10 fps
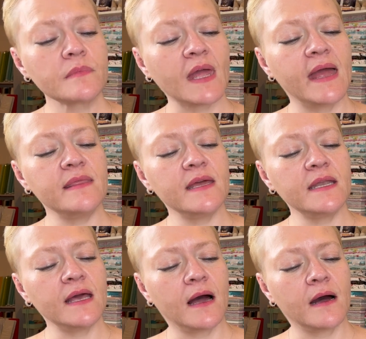And
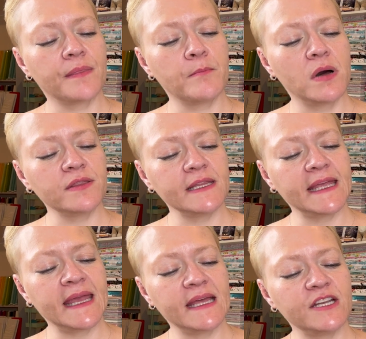then a monthly
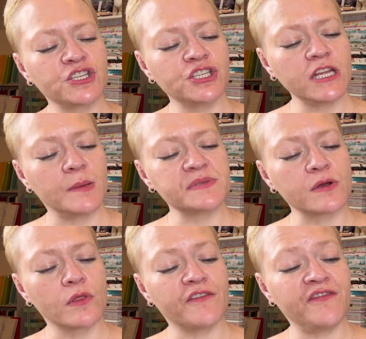kit ships
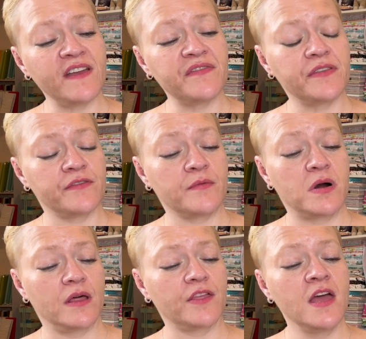on the 5th of the
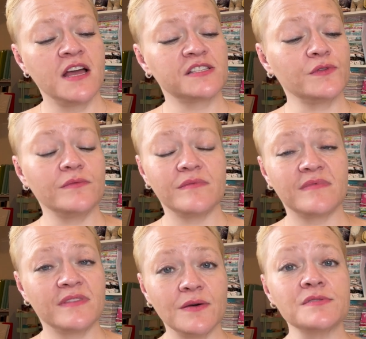month. So
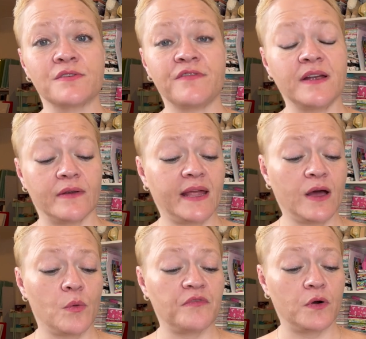those are very
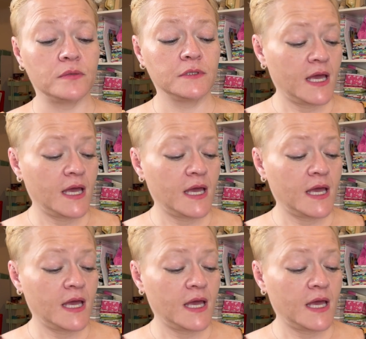helpful.